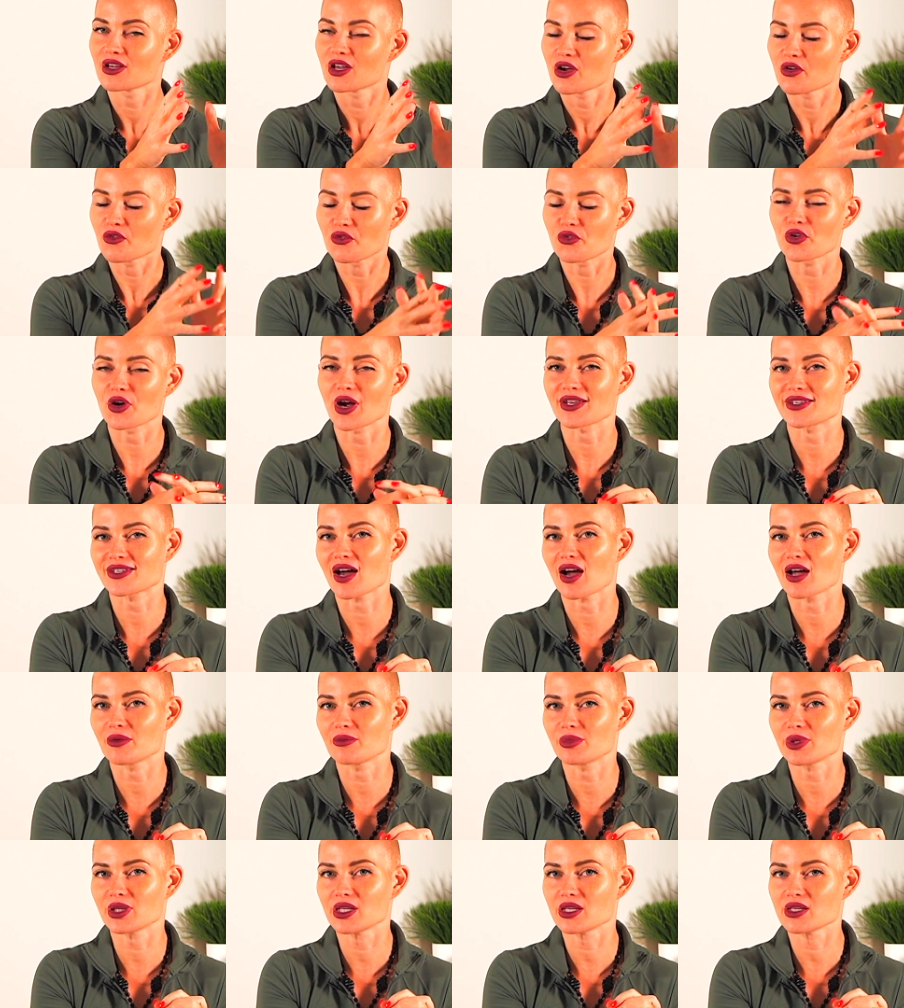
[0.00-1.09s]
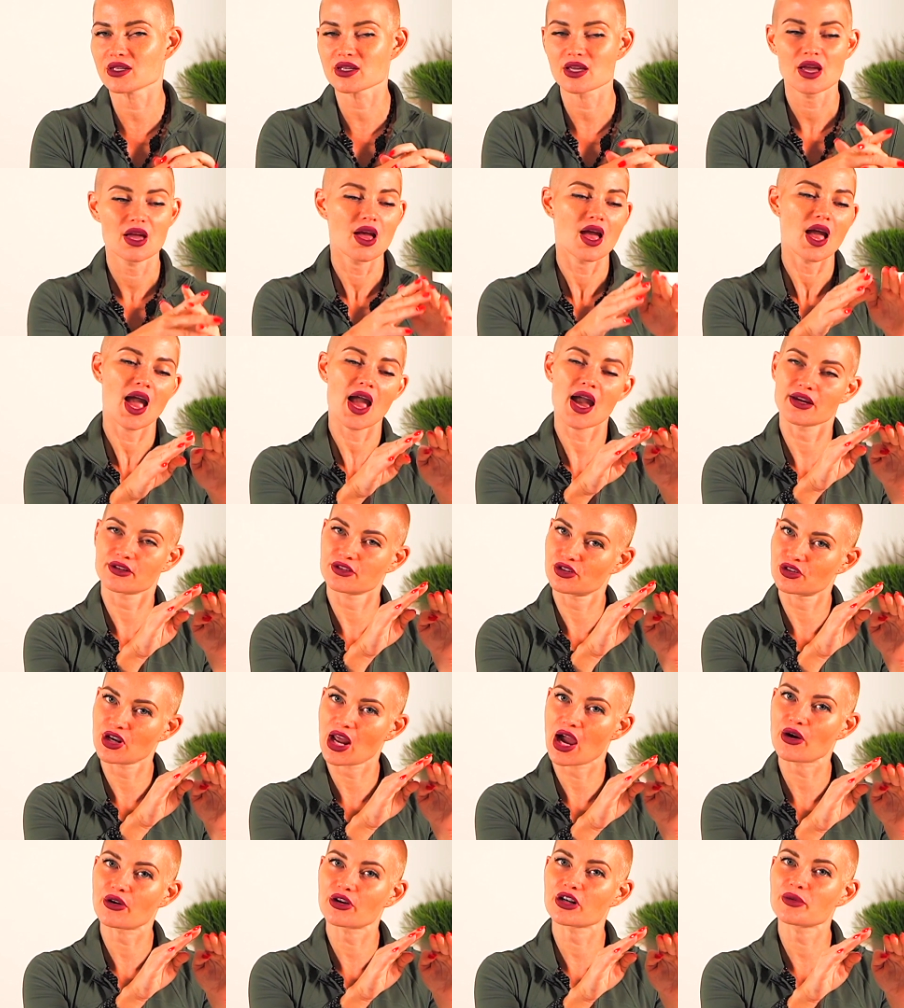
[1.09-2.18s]
for a time being, and you're
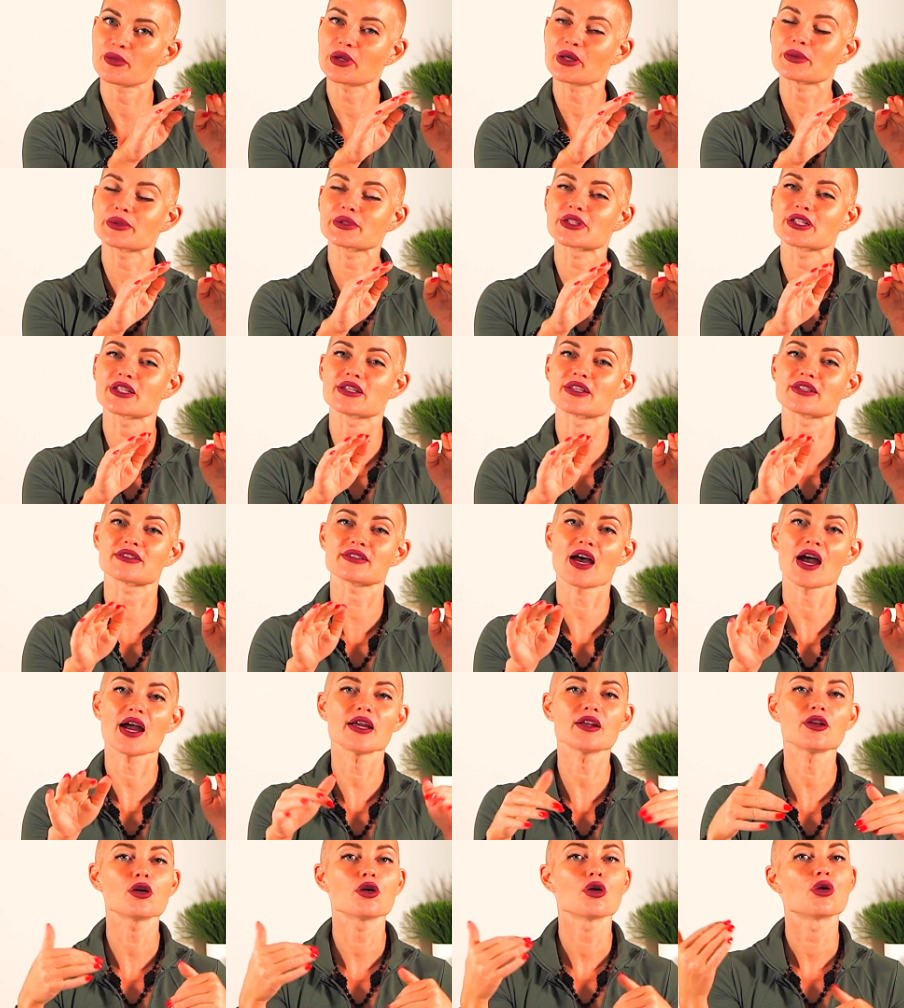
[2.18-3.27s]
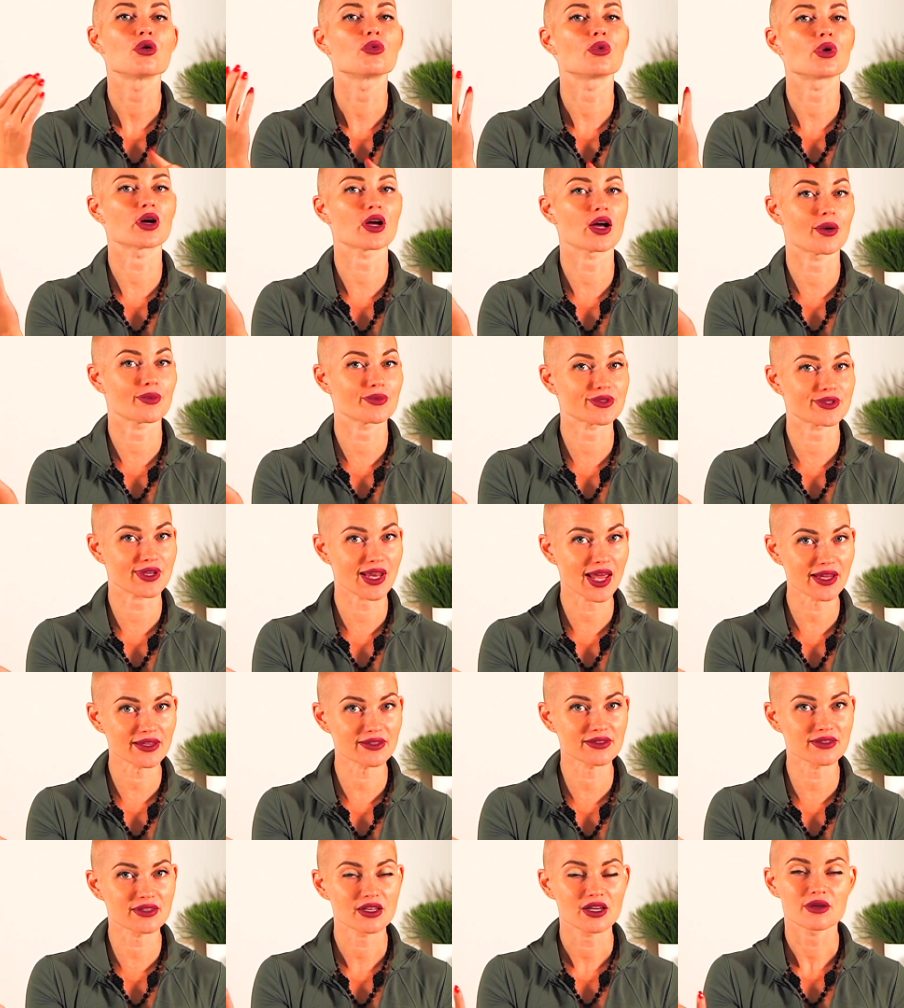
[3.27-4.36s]
now gonna be able to decide what comes
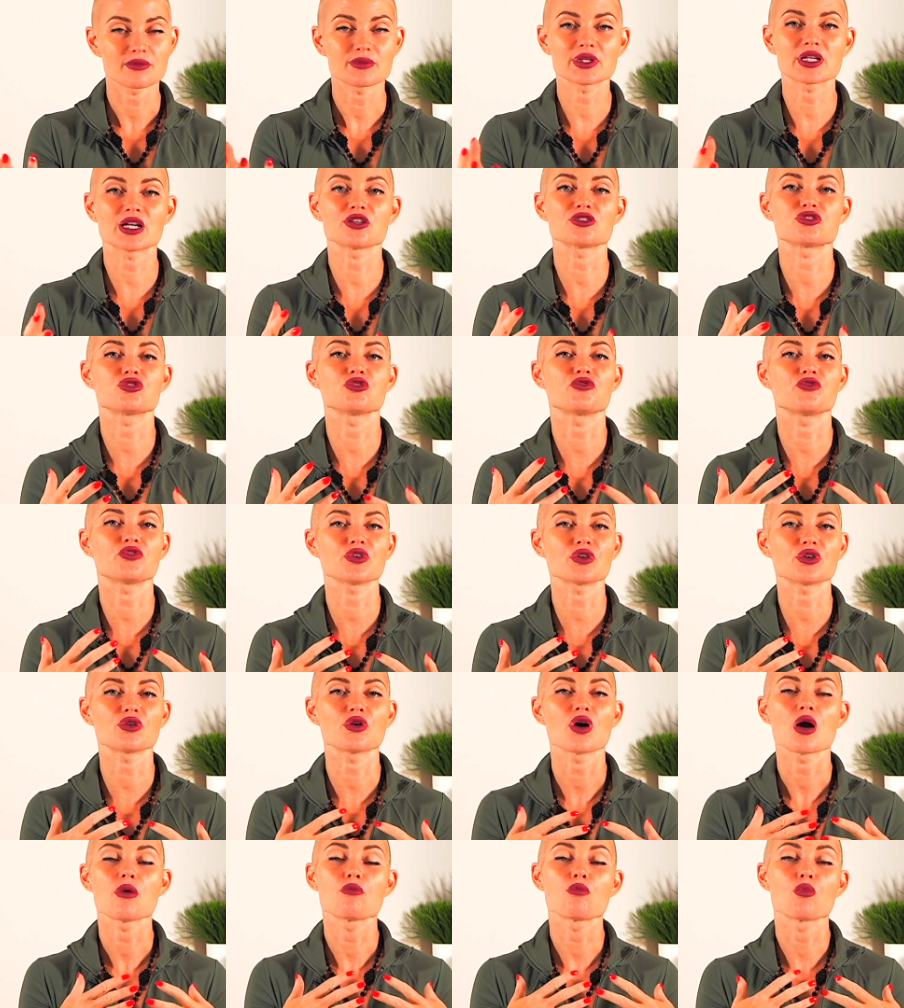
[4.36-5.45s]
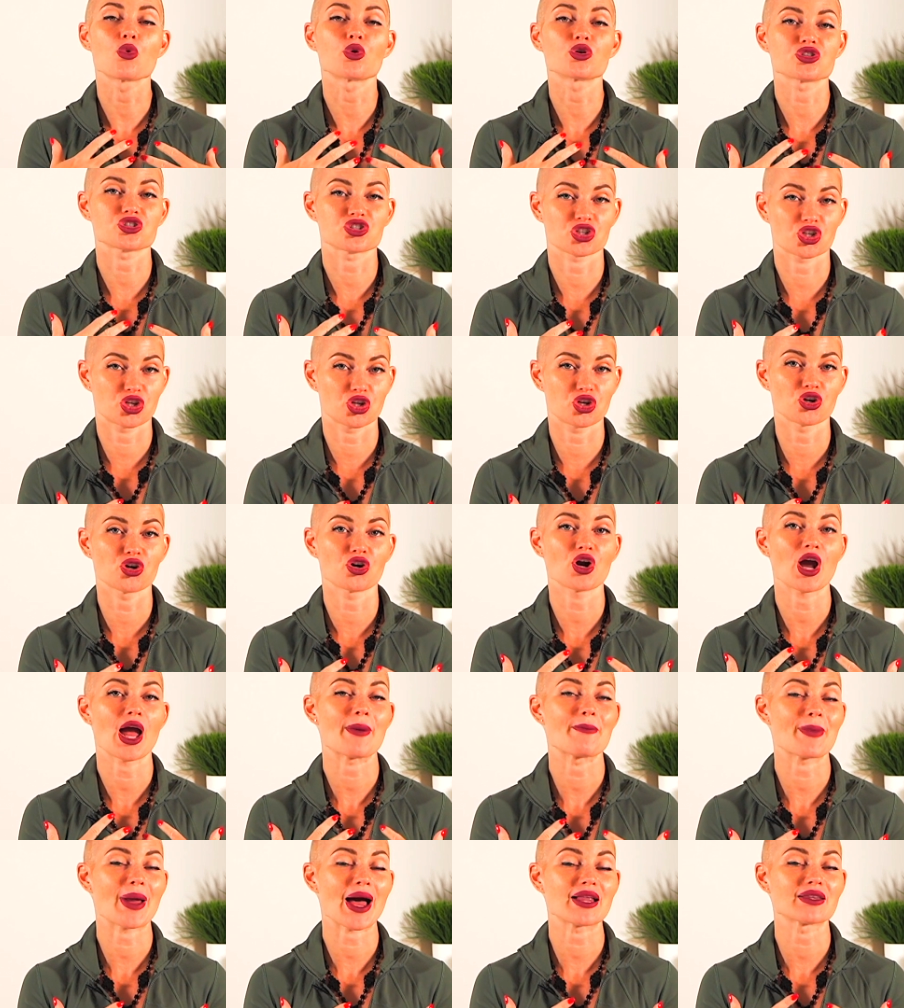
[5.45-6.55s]
next because you feel more secure
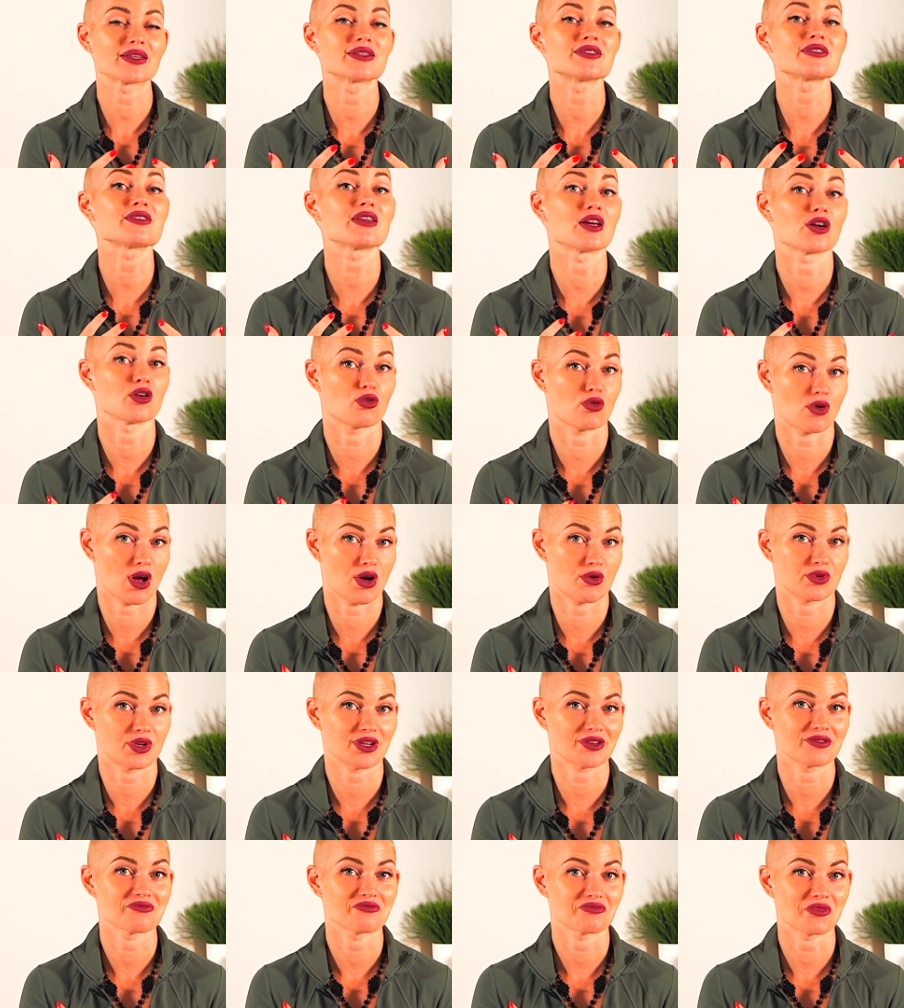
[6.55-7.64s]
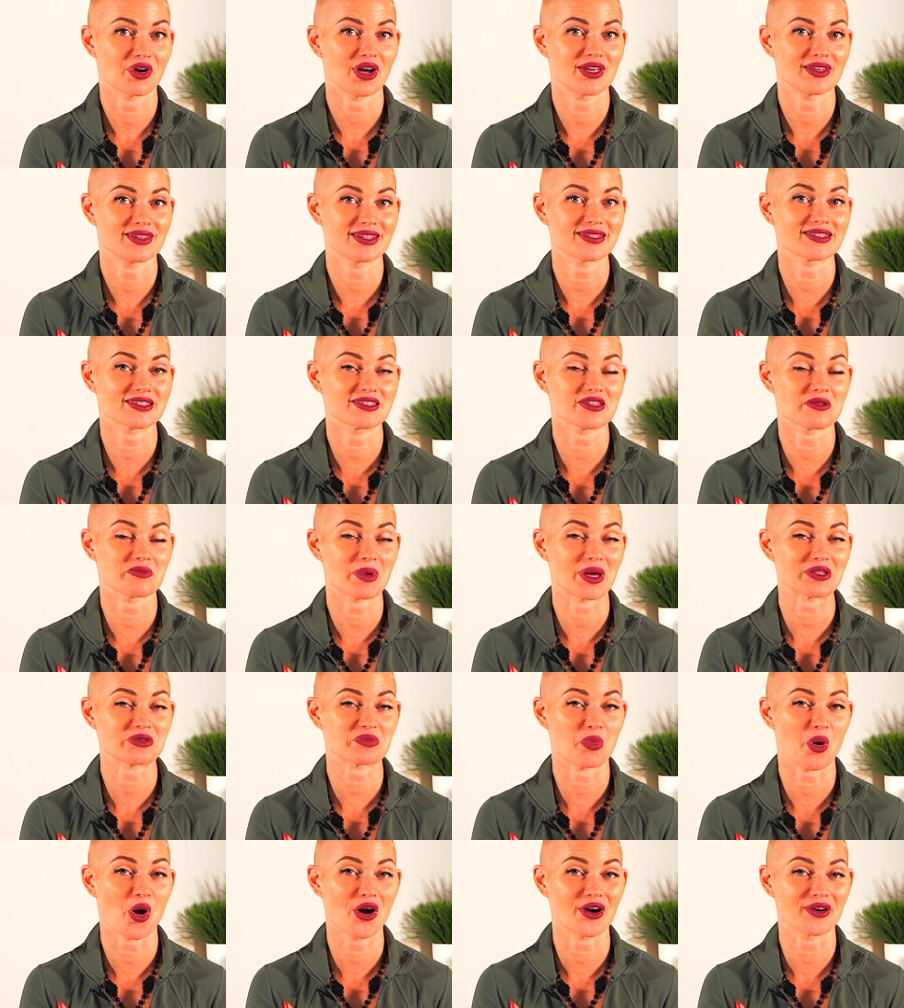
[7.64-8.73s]
and balanced and grounded, right? This is the
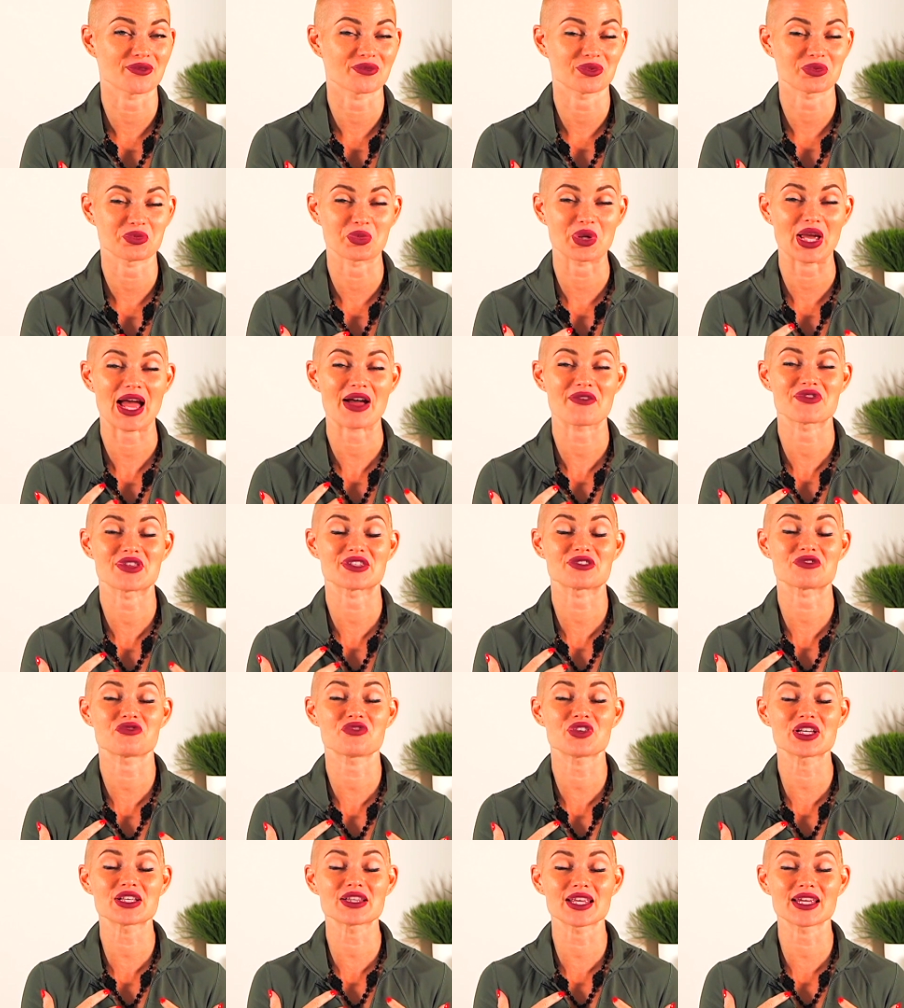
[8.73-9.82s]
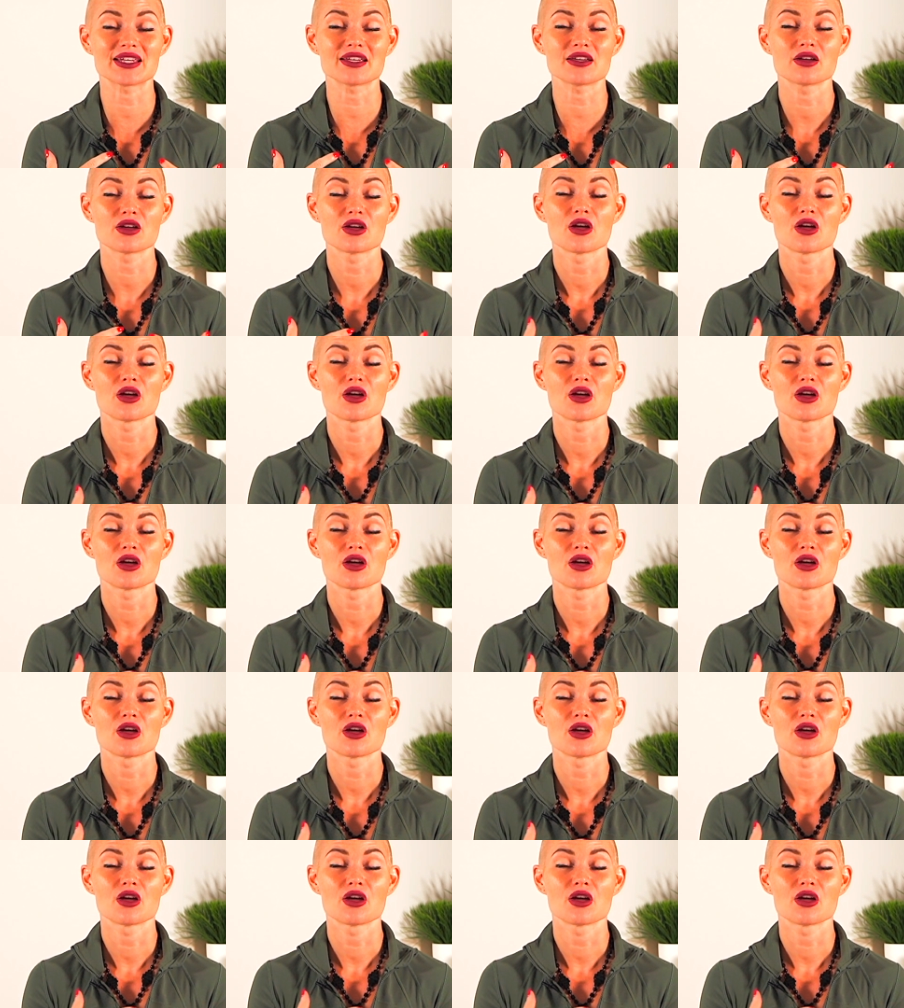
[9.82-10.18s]
best part. When we have this feeling,